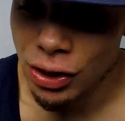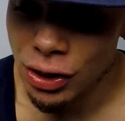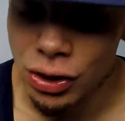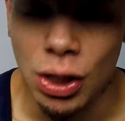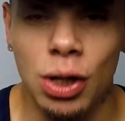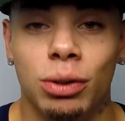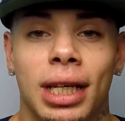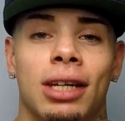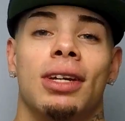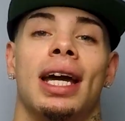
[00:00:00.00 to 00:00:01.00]
So
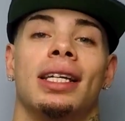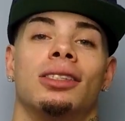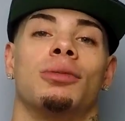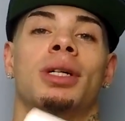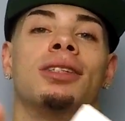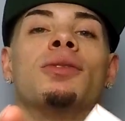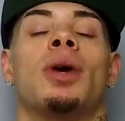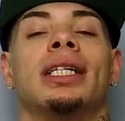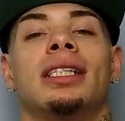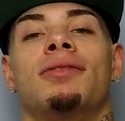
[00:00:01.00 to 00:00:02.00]
thank you guys so much for
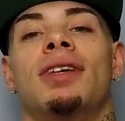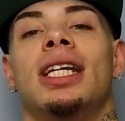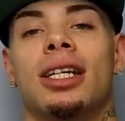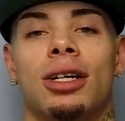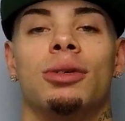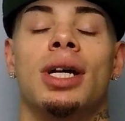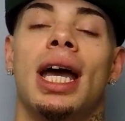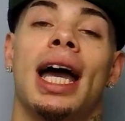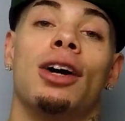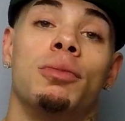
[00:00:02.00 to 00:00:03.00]
watching the video.
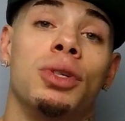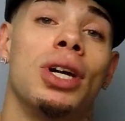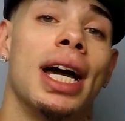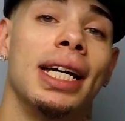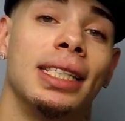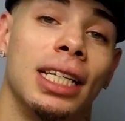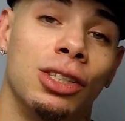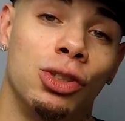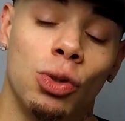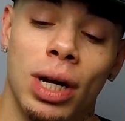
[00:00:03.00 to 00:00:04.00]
I hope you guys
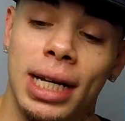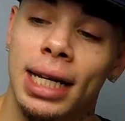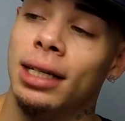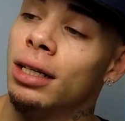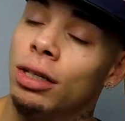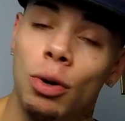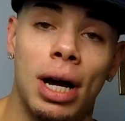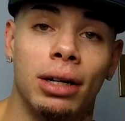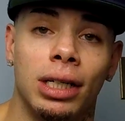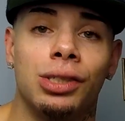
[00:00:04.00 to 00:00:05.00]
enjoyed it. Go
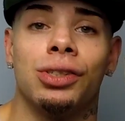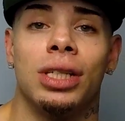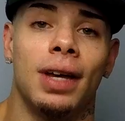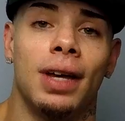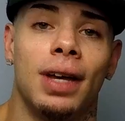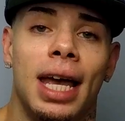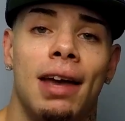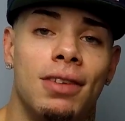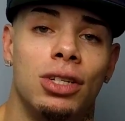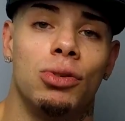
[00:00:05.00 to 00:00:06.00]
out, get yourself a
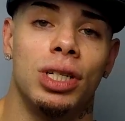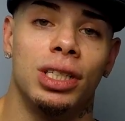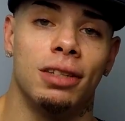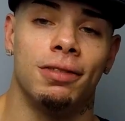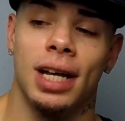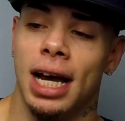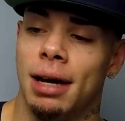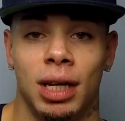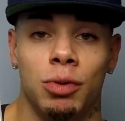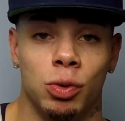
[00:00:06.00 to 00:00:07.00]
heavy duty shift
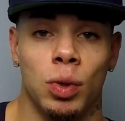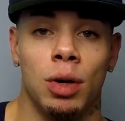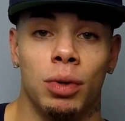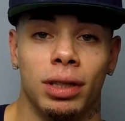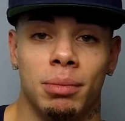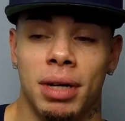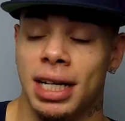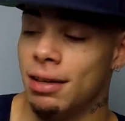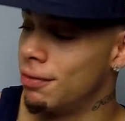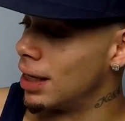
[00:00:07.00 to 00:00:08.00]
knob. It was well worth the
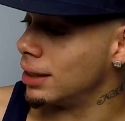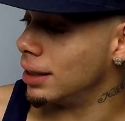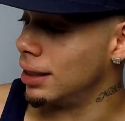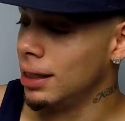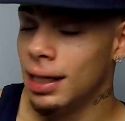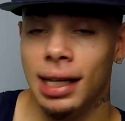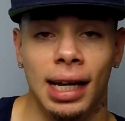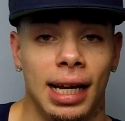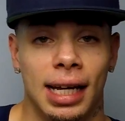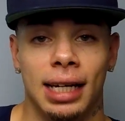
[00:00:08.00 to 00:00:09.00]
money invested.
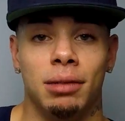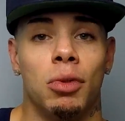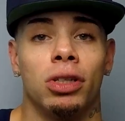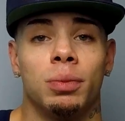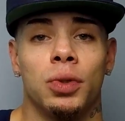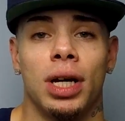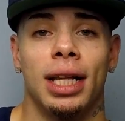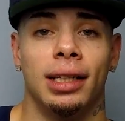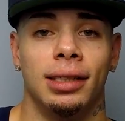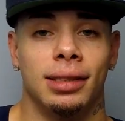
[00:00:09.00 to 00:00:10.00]
And multiple
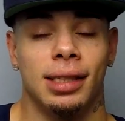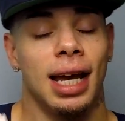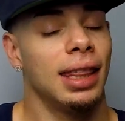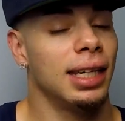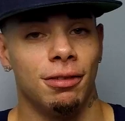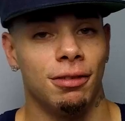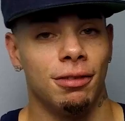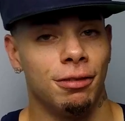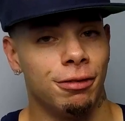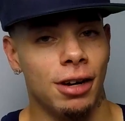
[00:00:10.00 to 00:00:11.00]
colors. I think it's
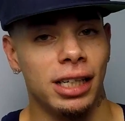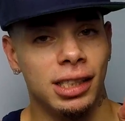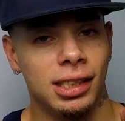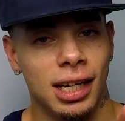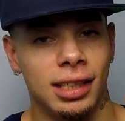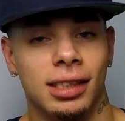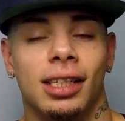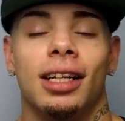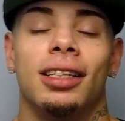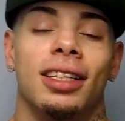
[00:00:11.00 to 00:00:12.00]
a fresh
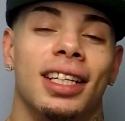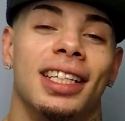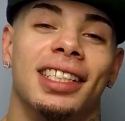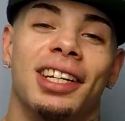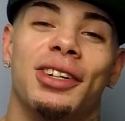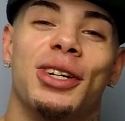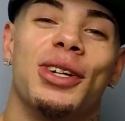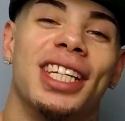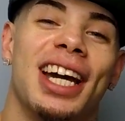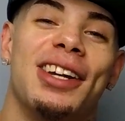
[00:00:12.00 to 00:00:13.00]
touch to the interior
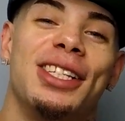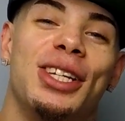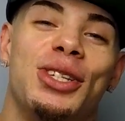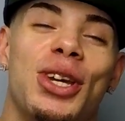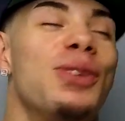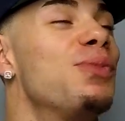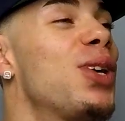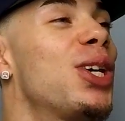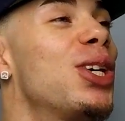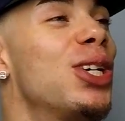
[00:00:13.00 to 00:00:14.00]
on the Audi TT,
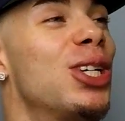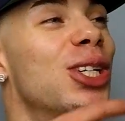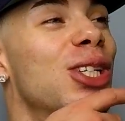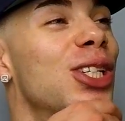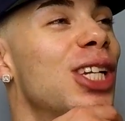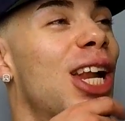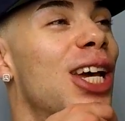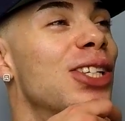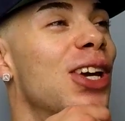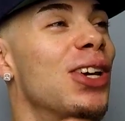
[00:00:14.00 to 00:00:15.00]
shall
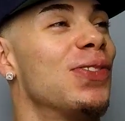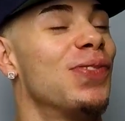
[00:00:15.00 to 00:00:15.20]
I say.